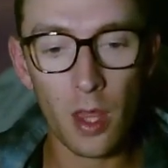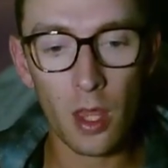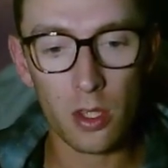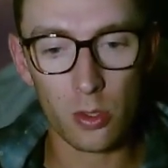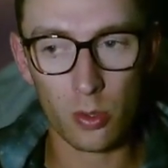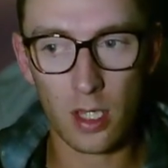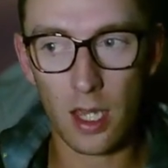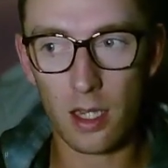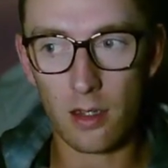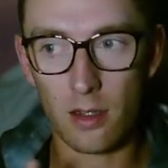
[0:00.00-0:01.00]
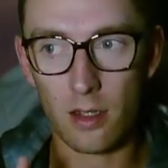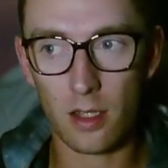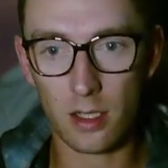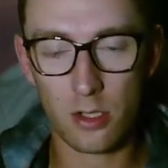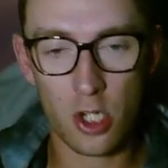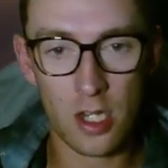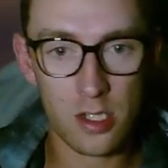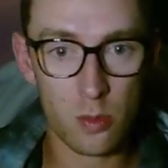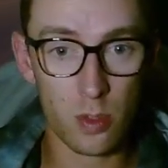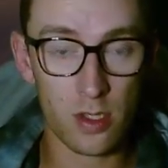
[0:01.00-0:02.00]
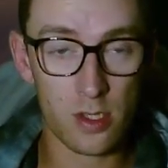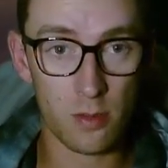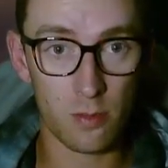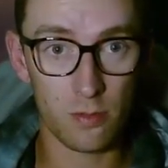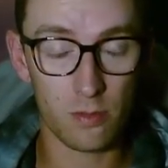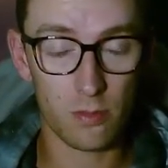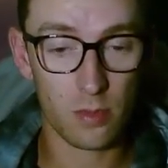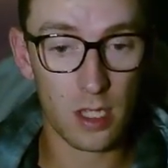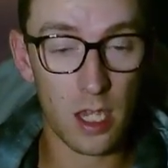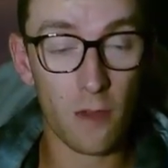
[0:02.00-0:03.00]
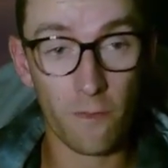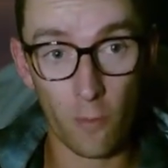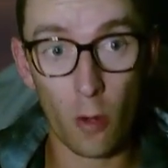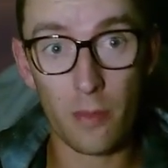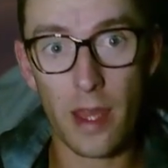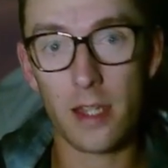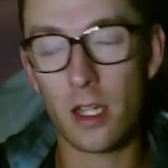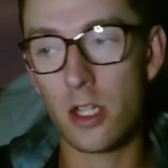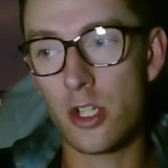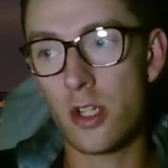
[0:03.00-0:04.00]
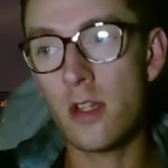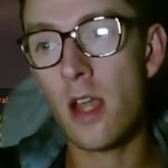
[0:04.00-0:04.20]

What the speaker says: You'll get a chest with some gear from that dungeon,